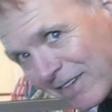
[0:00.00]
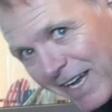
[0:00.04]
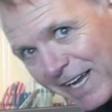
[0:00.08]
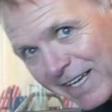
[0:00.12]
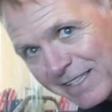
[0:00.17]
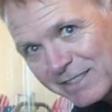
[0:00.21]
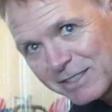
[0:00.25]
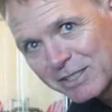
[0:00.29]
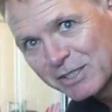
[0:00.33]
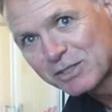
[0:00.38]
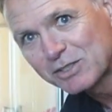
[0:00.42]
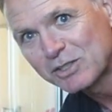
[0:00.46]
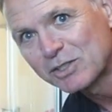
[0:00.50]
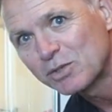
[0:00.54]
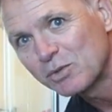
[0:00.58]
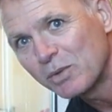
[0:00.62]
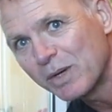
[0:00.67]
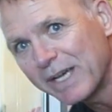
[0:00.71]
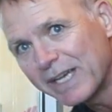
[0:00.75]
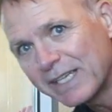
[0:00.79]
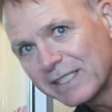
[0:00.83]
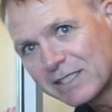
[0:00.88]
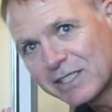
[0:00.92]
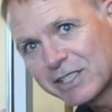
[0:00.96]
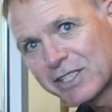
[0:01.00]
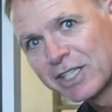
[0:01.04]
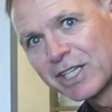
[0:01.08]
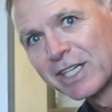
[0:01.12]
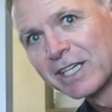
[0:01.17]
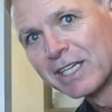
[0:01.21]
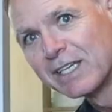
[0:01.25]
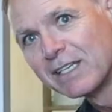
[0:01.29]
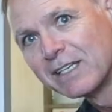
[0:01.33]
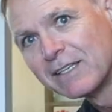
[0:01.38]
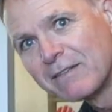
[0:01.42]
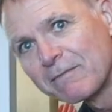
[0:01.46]
got to switch.
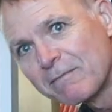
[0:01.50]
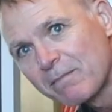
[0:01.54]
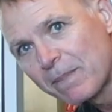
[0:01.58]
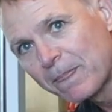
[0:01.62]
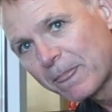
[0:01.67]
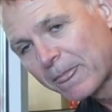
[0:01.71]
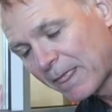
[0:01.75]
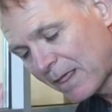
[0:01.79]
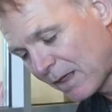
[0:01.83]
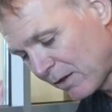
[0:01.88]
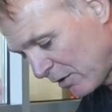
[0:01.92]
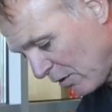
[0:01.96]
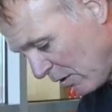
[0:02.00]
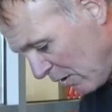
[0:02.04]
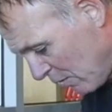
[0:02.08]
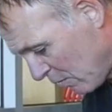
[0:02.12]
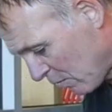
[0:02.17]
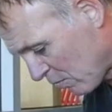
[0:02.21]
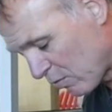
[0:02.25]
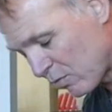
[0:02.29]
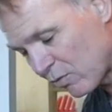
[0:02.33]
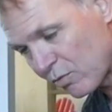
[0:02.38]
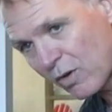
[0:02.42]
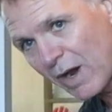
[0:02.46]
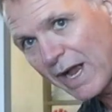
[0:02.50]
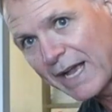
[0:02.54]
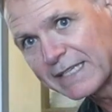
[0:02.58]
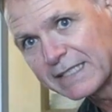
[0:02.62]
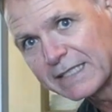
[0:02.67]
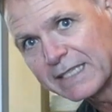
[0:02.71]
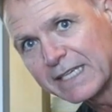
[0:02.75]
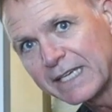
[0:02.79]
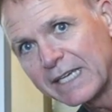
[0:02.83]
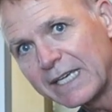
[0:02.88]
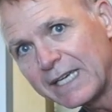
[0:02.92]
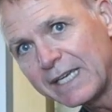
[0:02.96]
So right
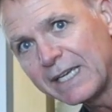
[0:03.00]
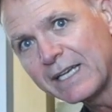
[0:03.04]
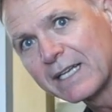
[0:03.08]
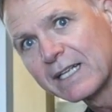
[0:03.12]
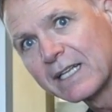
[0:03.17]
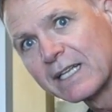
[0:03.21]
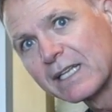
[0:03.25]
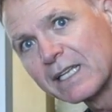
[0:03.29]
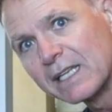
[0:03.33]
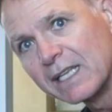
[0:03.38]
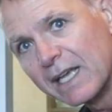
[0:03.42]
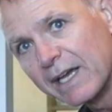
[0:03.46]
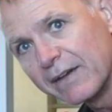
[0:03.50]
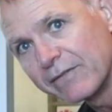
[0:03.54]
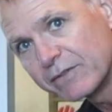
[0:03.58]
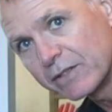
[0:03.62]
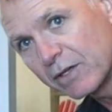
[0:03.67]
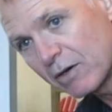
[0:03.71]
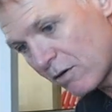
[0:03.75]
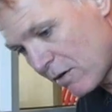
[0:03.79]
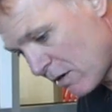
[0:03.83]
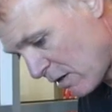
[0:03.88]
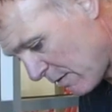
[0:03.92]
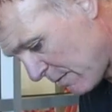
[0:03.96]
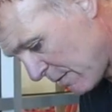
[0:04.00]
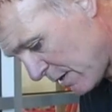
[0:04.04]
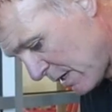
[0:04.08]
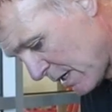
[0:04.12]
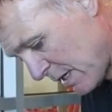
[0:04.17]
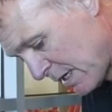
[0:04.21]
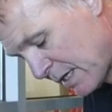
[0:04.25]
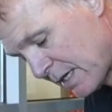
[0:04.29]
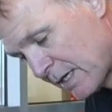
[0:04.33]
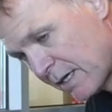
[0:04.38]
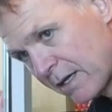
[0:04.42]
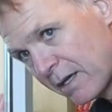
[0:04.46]
knee, left arm,
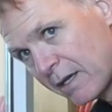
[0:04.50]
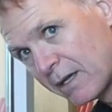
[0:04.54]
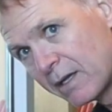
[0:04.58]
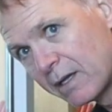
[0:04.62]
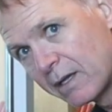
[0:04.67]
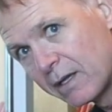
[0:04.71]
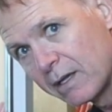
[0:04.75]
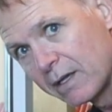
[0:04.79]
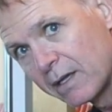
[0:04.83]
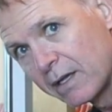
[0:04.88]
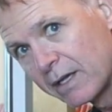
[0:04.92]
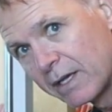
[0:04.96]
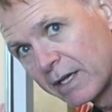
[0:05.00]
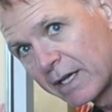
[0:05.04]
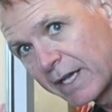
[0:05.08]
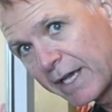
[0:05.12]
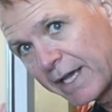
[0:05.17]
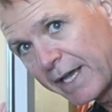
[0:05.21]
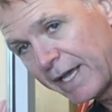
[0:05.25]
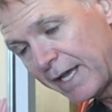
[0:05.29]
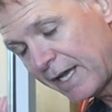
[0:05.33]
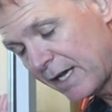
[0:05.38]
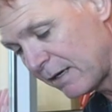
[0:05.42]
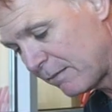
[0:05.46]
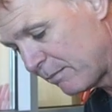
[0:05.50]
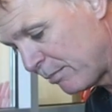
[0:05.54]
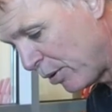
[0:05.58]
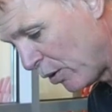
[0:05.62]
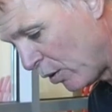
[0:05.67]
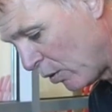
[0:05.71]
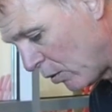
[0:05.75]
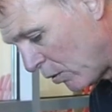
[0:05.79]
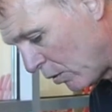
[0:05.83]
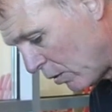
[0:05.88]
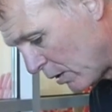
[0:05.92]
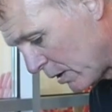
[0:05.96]
and
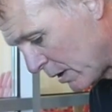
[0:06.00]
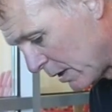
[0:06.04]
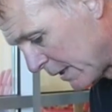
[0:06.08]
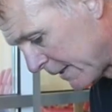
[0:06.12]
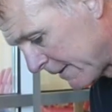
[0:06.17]
pull.